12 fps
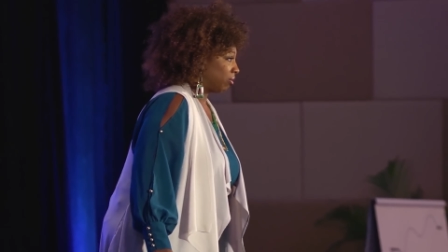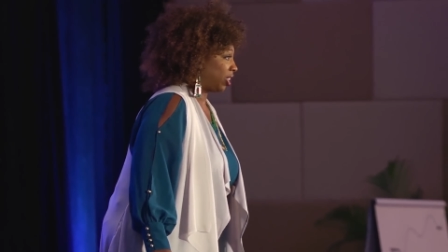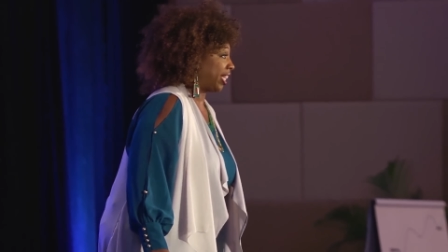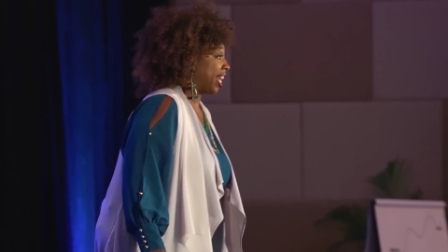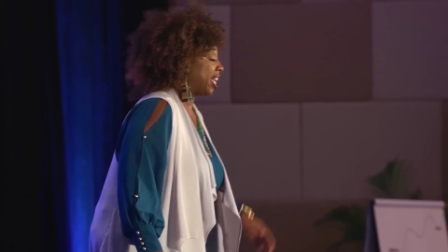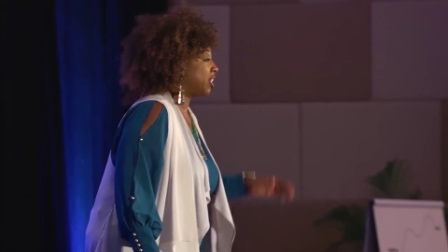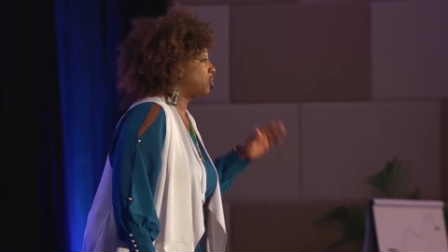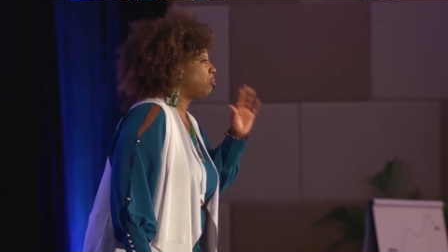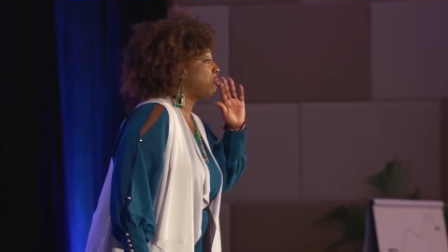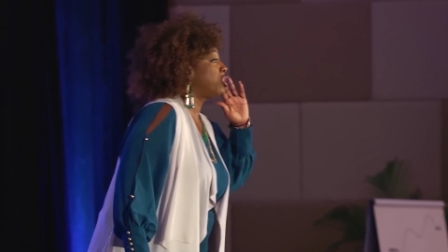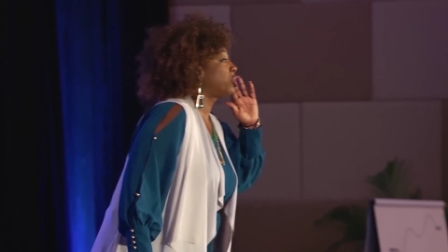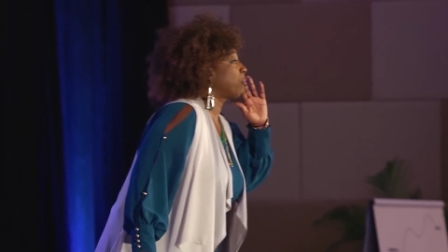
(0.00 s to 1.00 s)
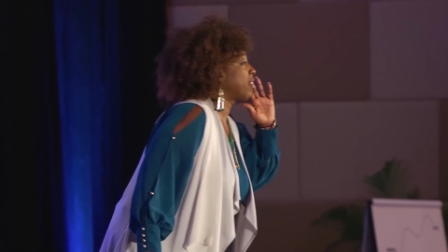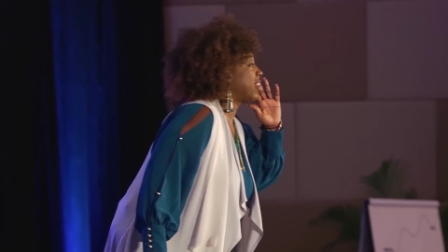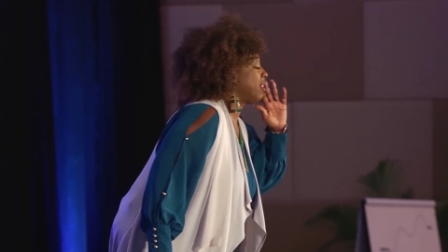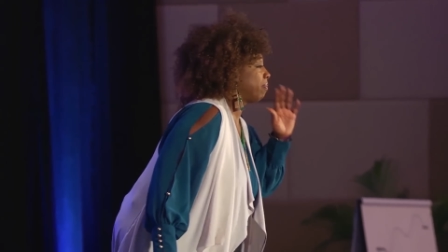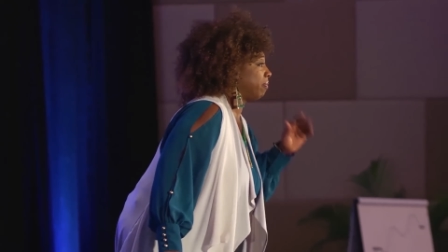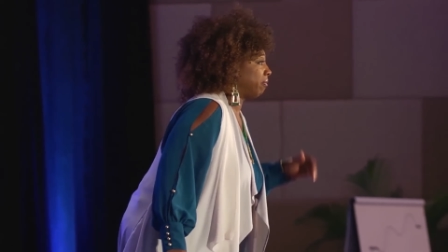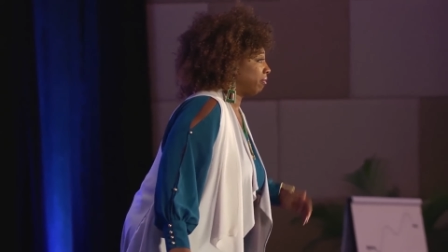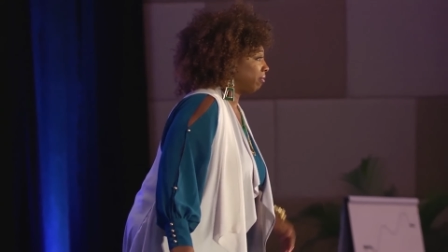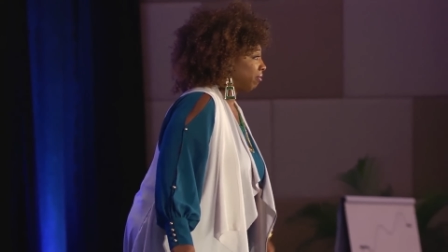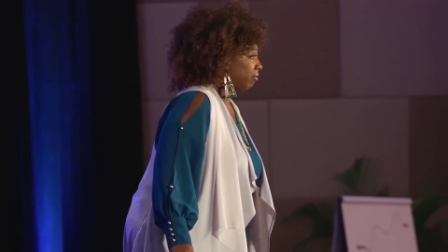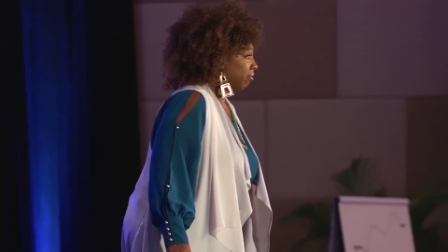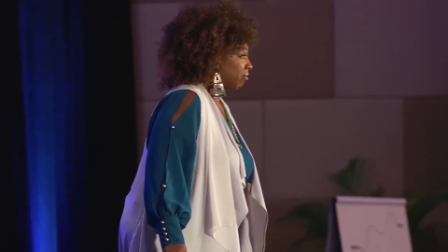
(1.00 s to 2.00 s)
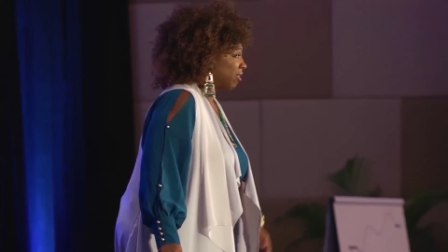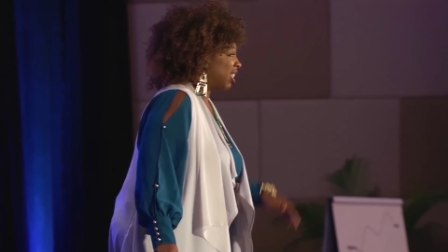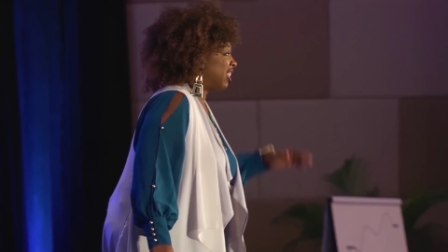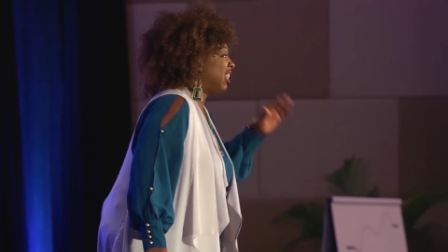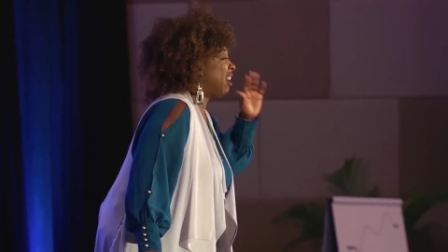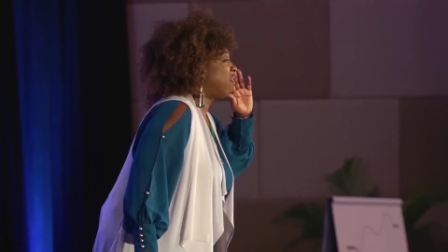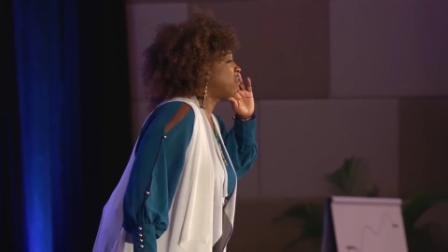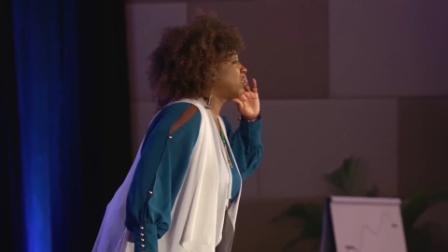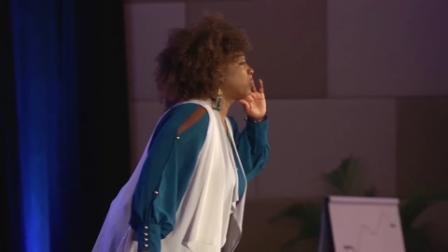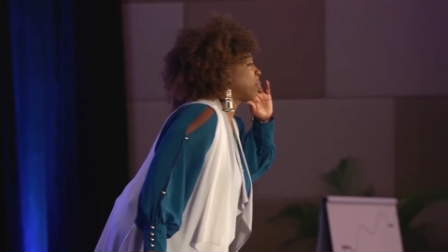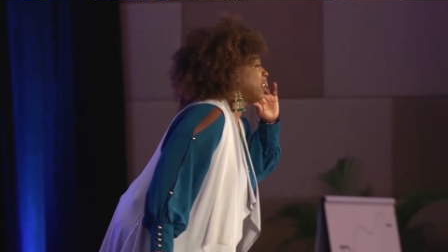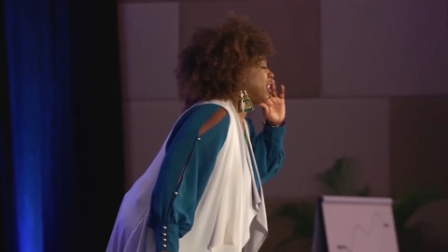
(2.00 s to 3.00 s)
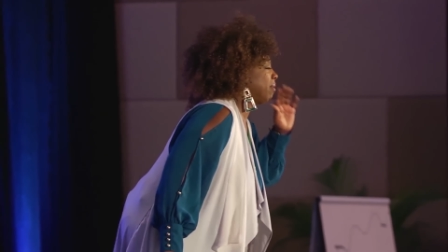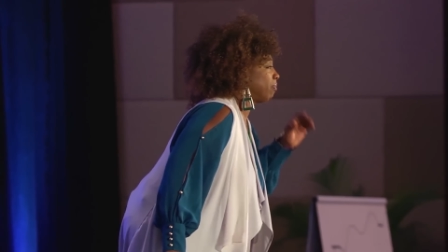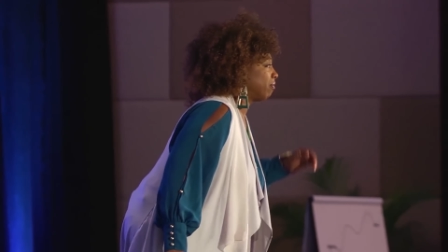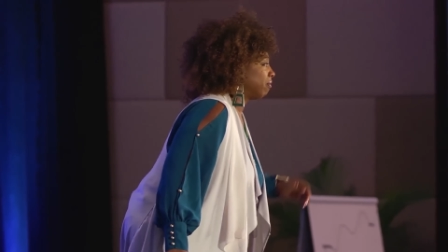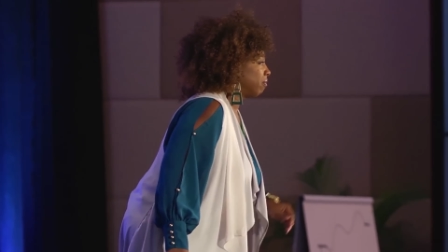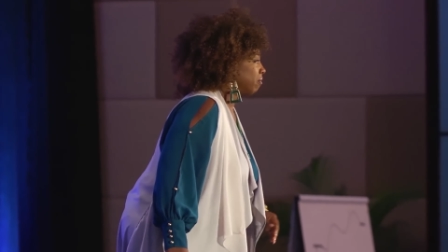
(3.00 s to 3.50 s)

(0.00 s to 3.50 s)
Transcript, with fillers: saying, do the dream, live the dream.